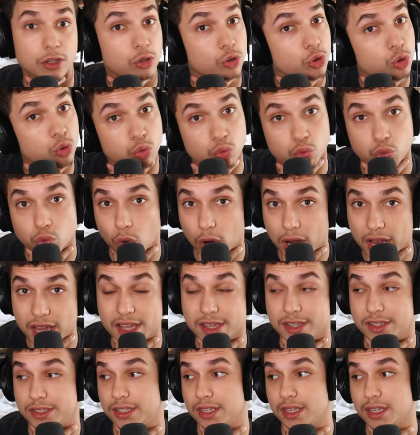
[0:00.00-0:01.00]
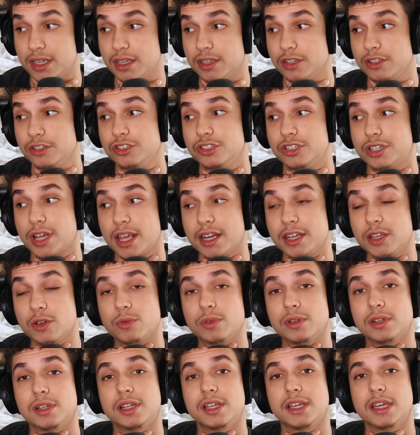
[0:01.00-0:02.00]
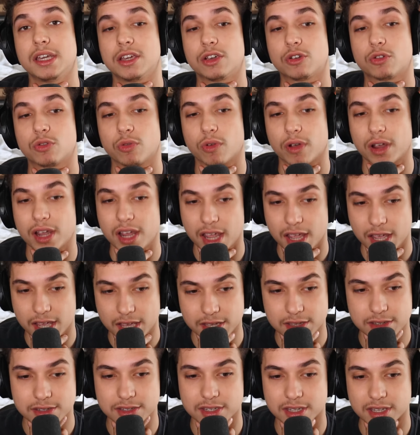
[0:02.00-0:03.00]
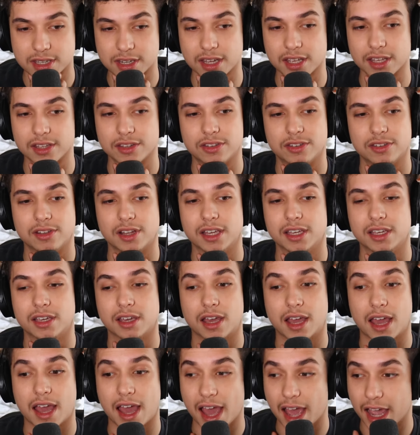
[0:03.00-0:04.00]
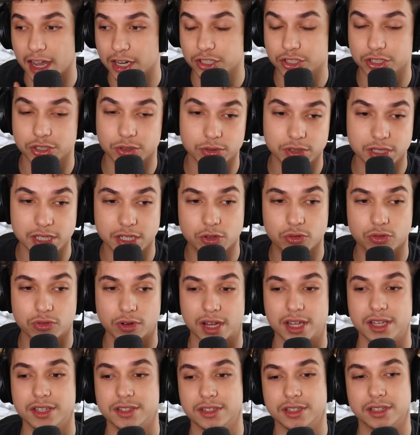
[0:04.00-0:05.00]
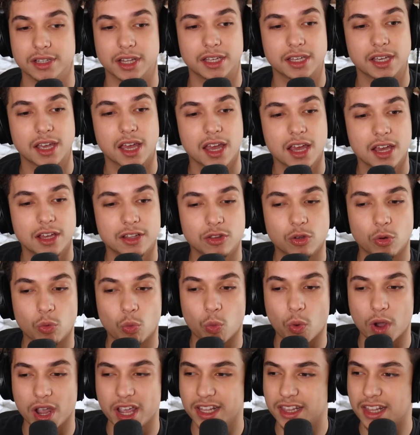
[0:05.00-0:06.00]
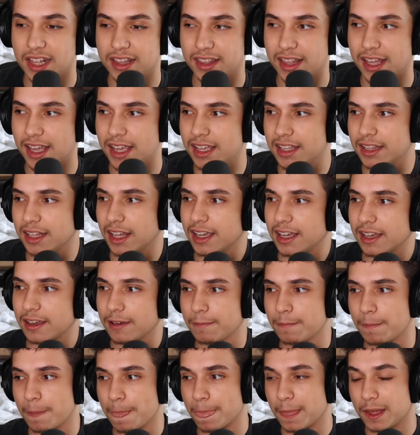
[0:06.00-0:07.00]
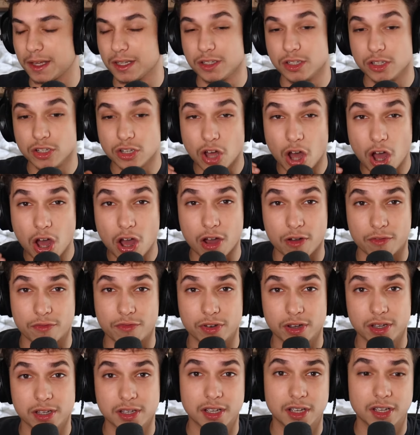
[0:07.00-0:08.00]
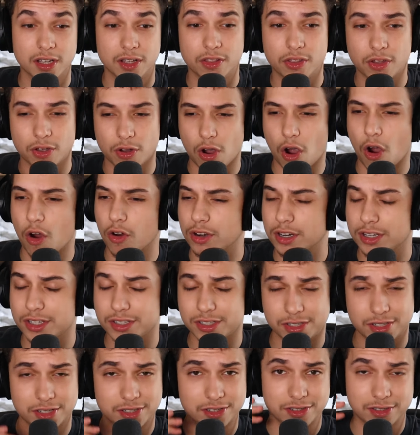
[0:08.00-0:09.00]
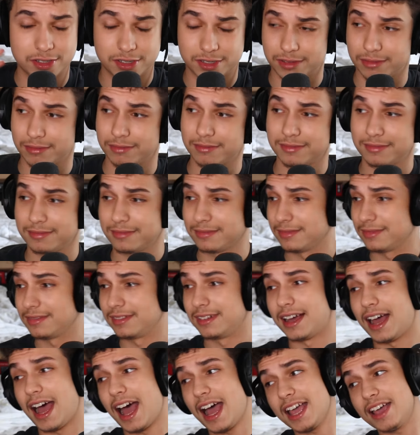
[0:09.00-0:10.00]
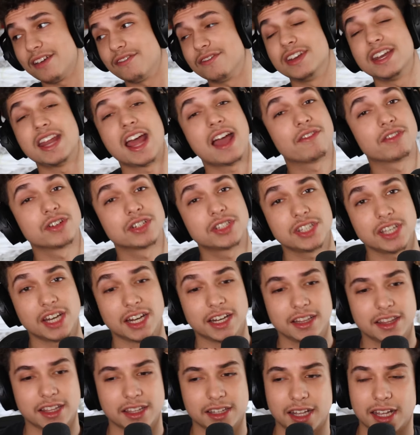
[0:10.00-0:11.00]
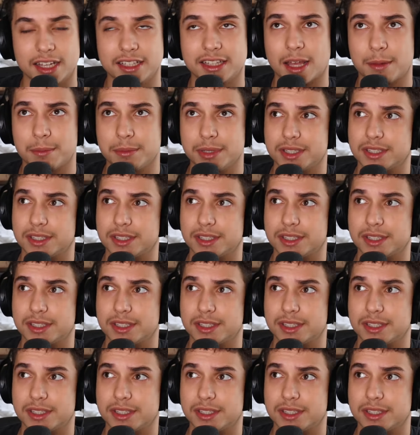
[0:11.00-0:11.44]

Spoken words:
crazy. Genuinely craziness. Like, actually crazy. Like, the way that they, like, love their artists is... I have never seen anything like that